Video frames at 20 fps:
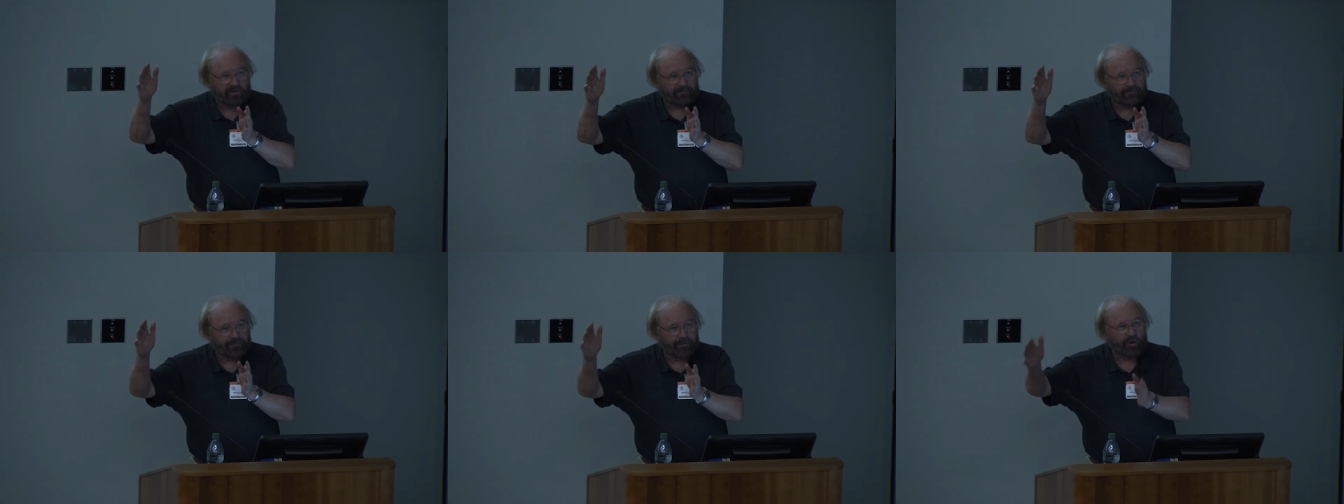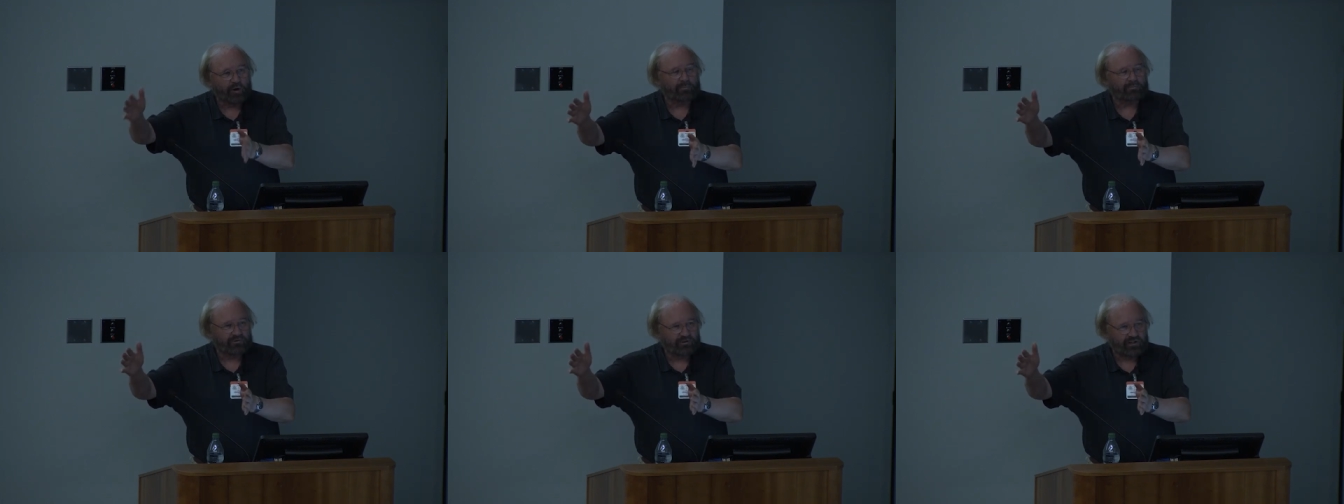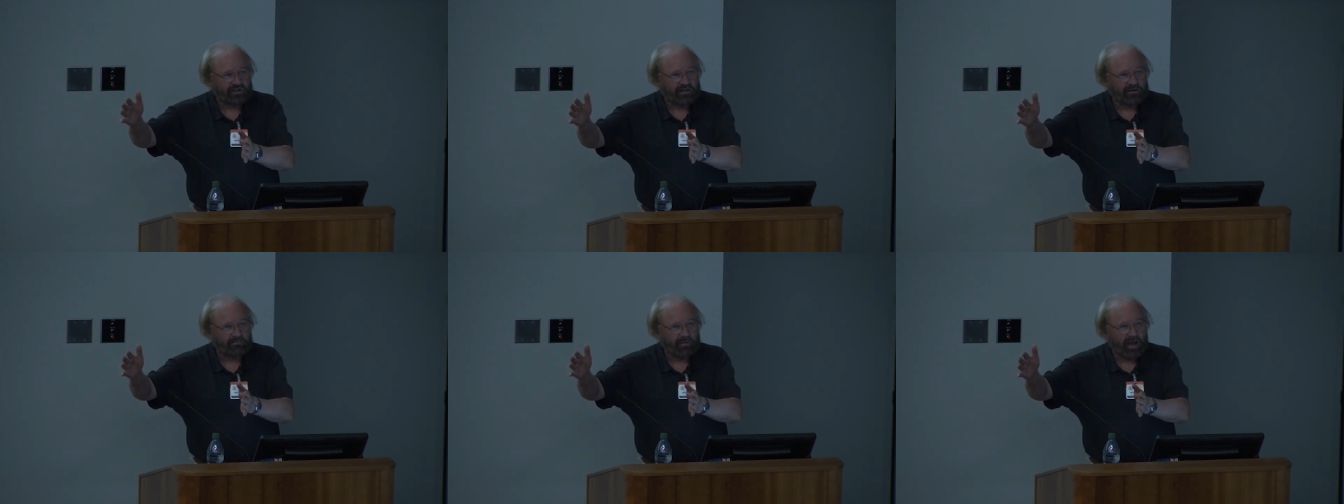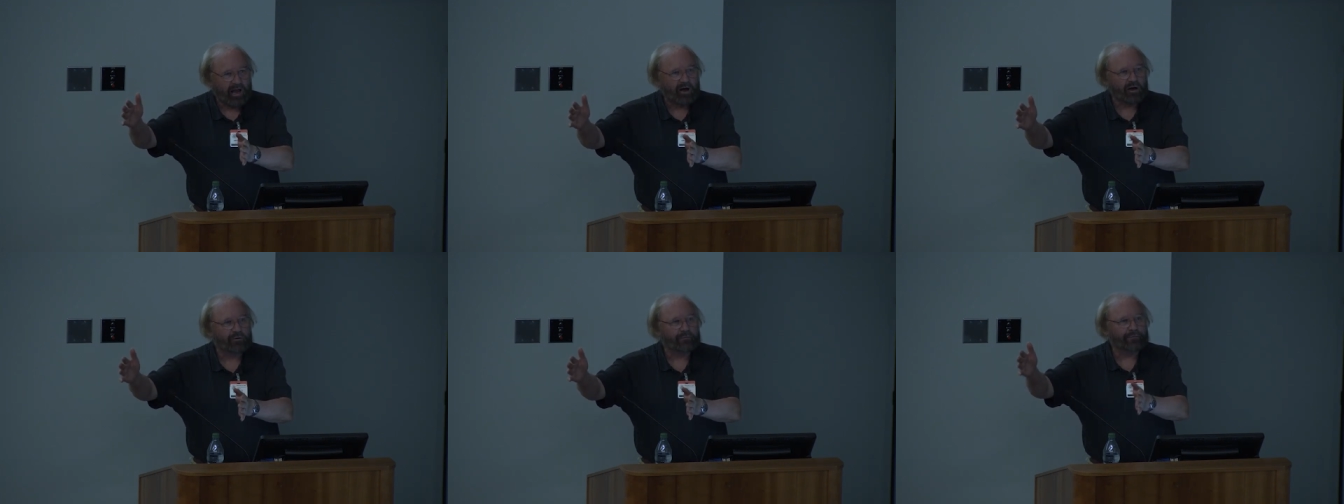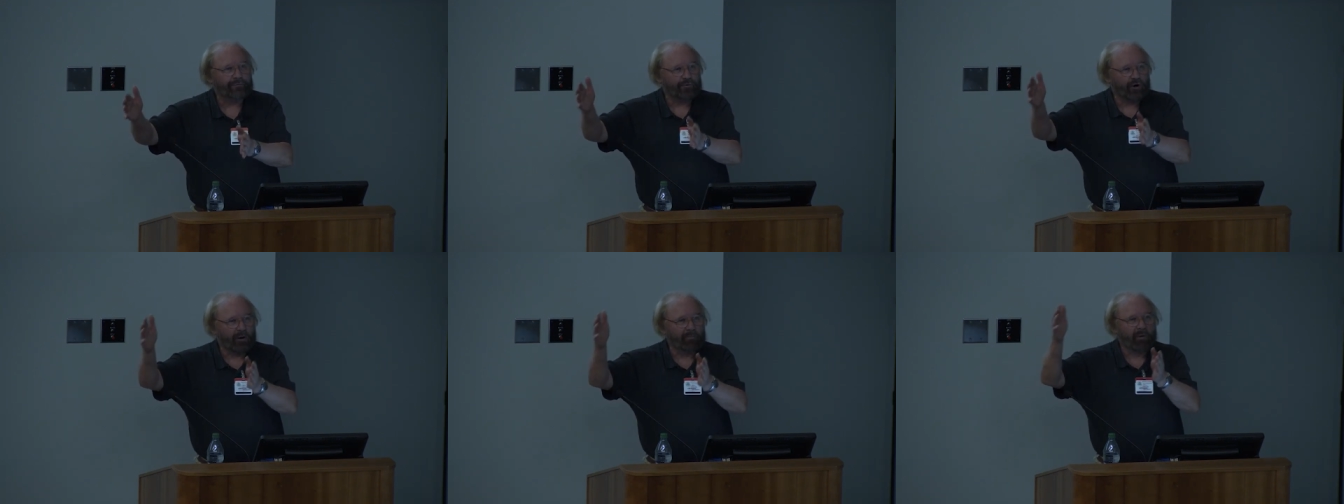film team out
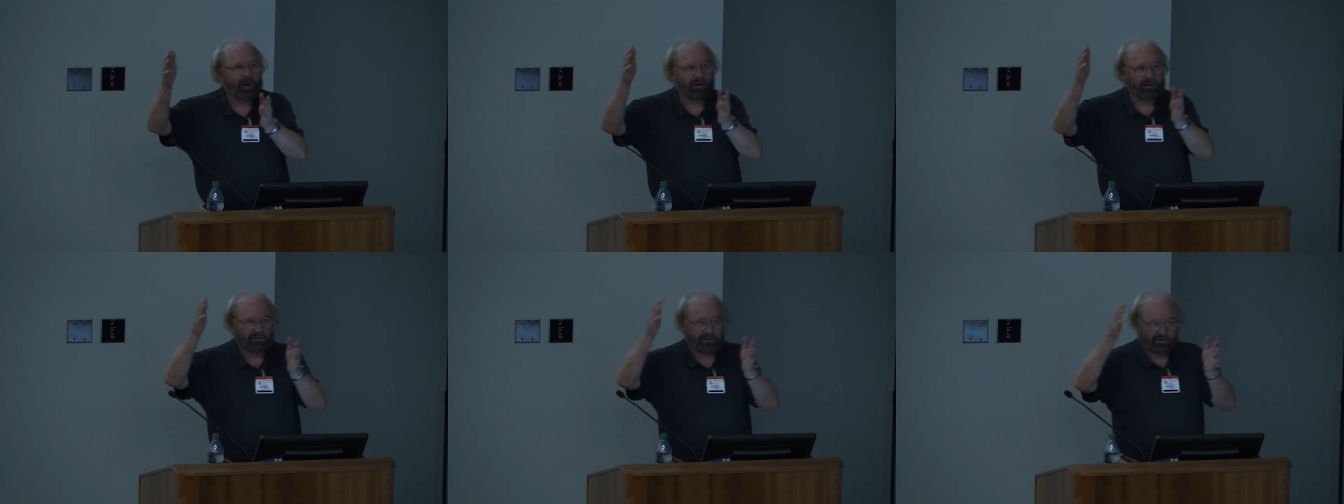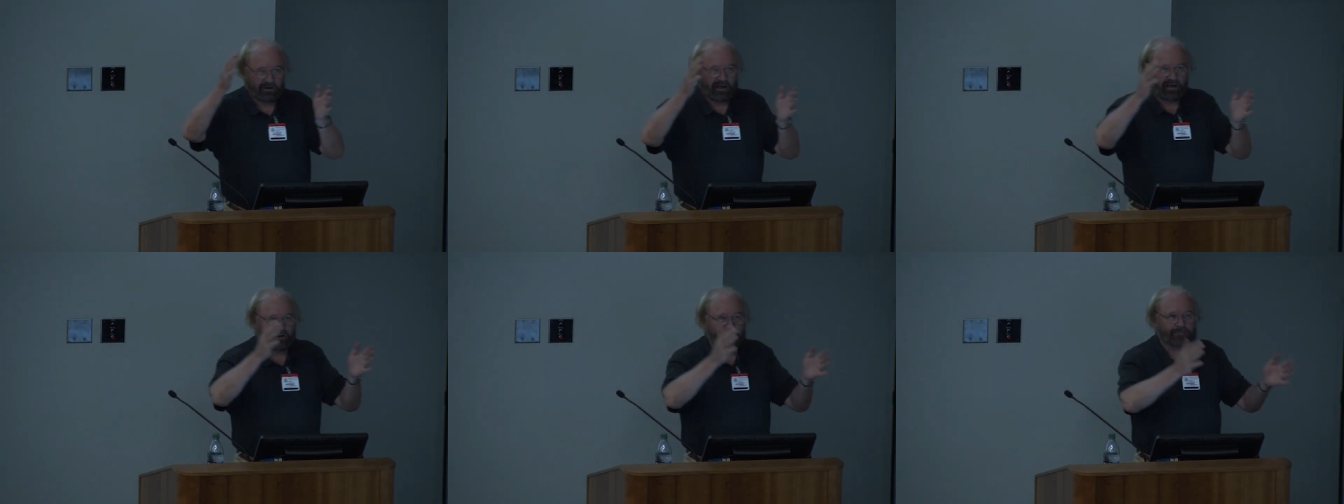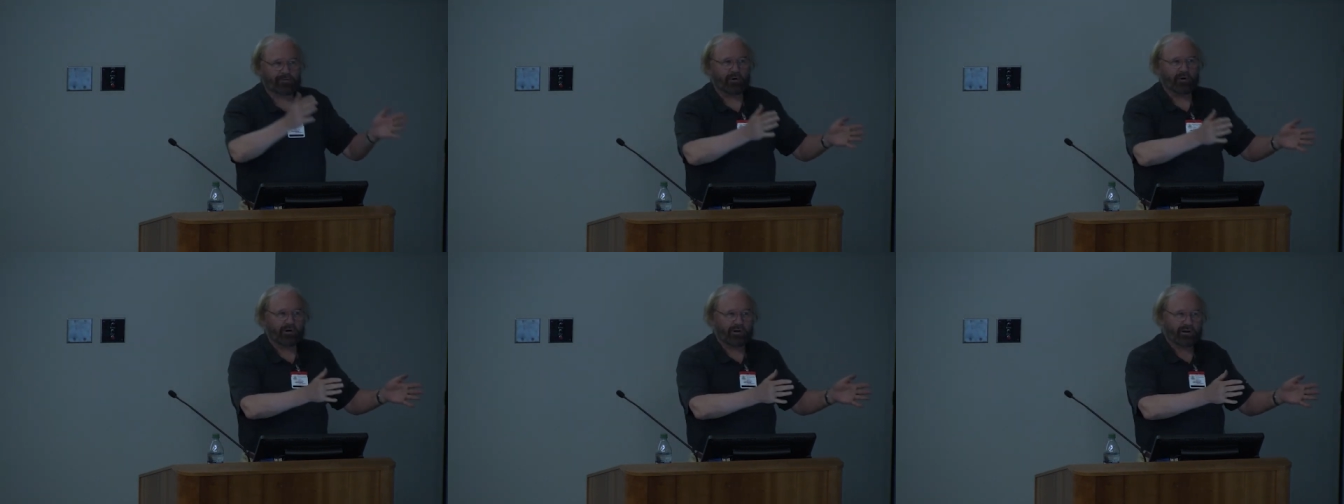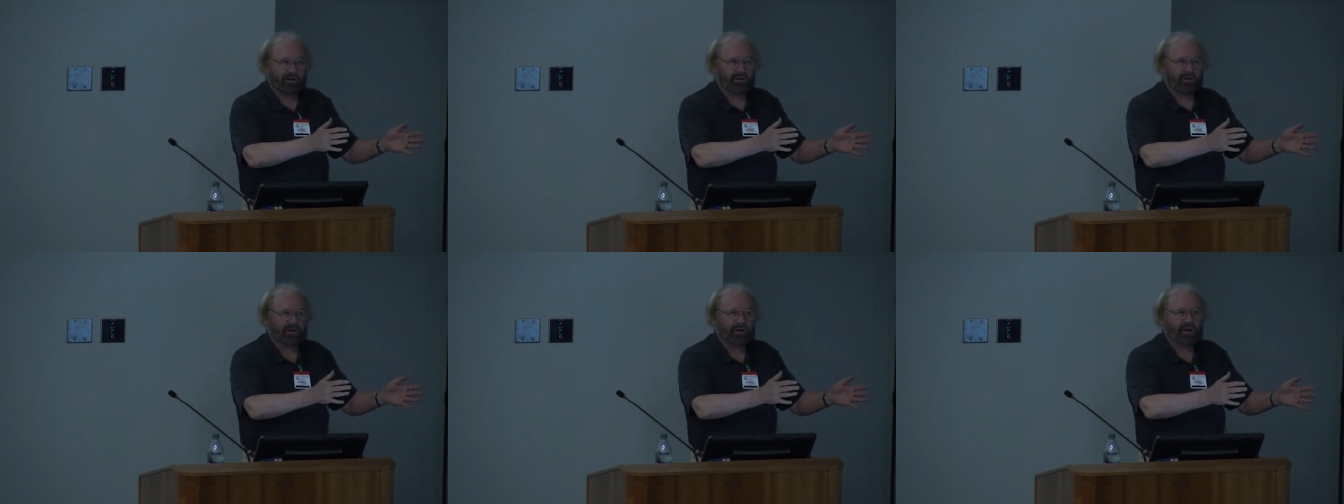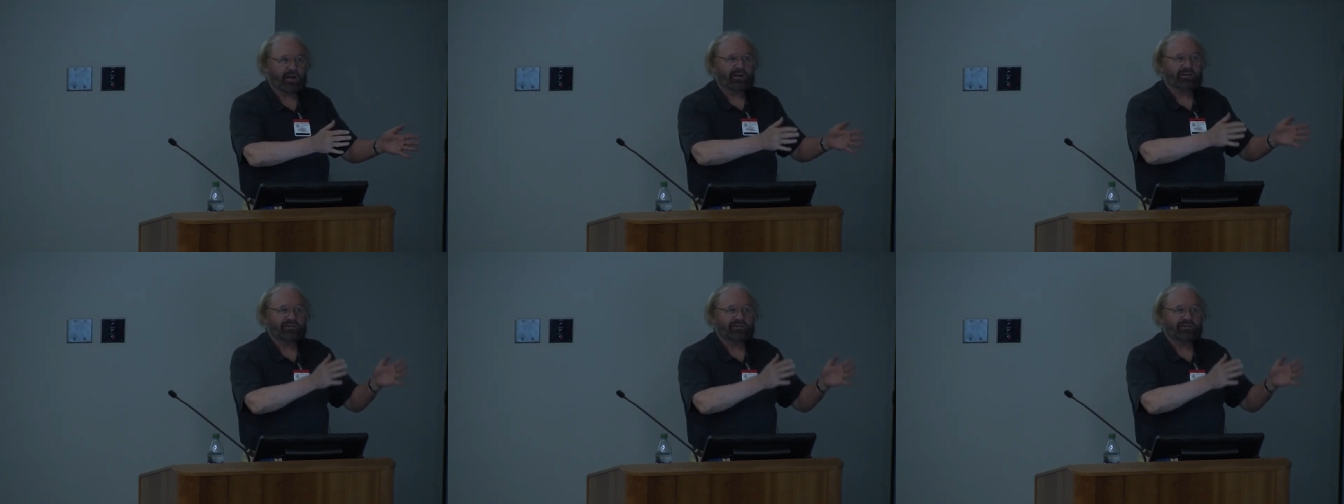from California